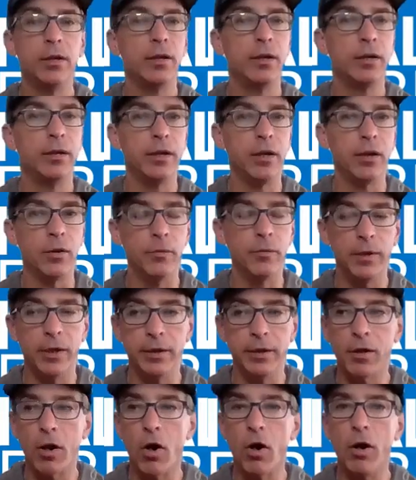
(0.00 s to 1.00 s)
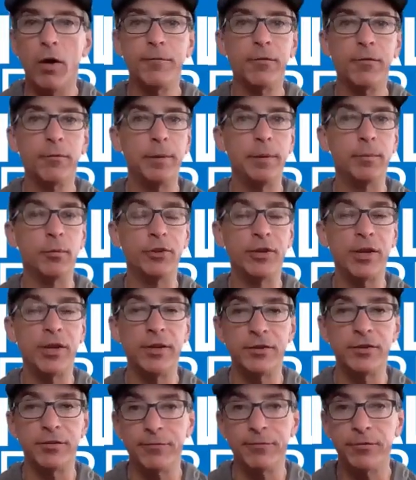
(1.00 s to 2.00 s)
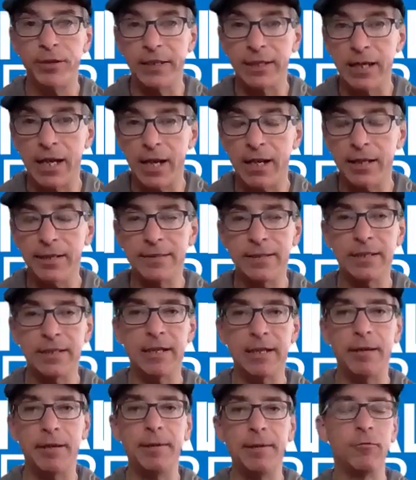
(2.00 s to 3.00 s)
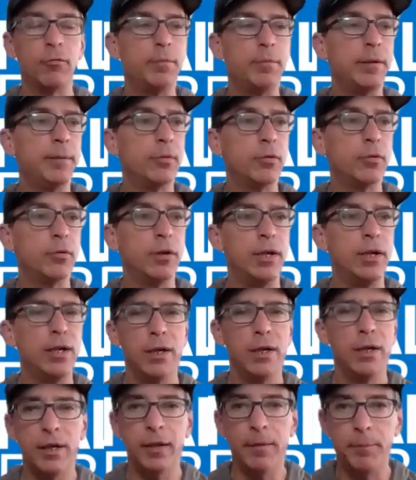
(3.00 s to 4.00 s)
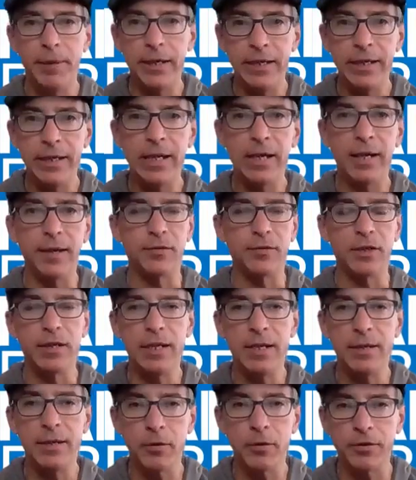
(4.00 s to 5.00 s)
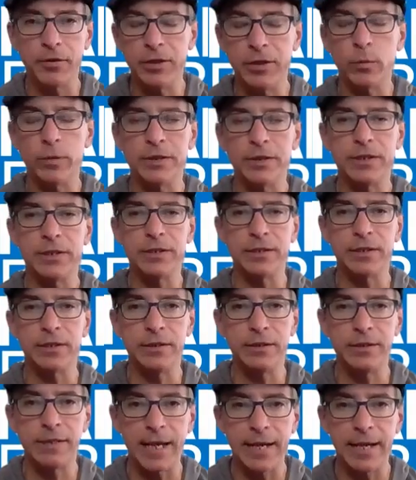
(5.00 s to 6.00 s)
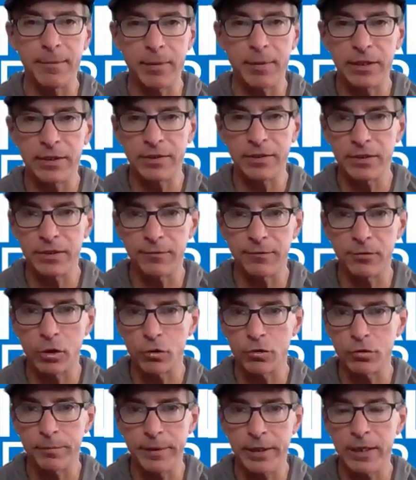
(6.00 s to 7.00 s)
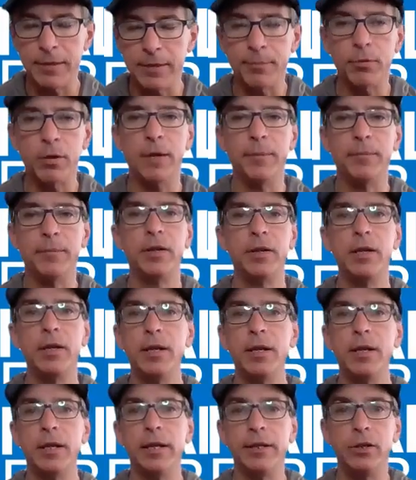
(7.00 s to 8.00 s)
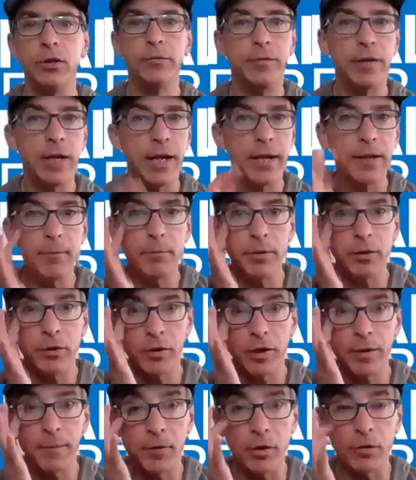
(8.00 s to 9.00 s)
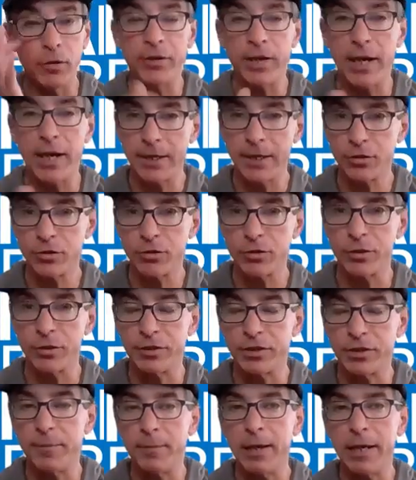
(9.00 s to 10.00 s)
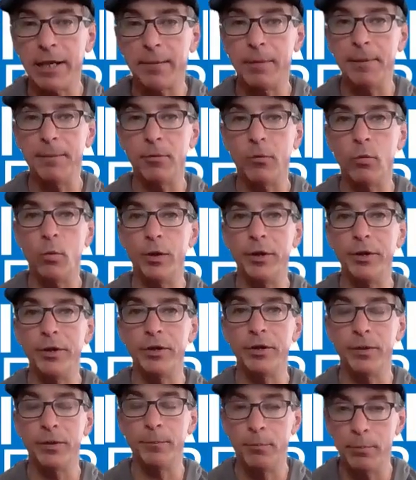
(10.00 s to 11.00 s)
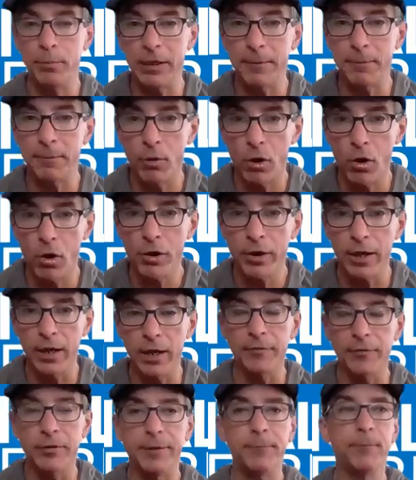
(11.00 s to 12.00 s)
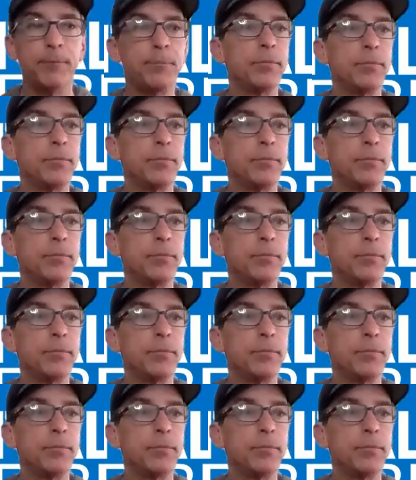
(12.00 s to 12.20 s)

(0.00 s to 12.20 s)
I offer people tons of free content. I'm giving people PDFs and email sequences and databases of social media prompts. Like, you've got to build up those extras to make people want to be a part of it.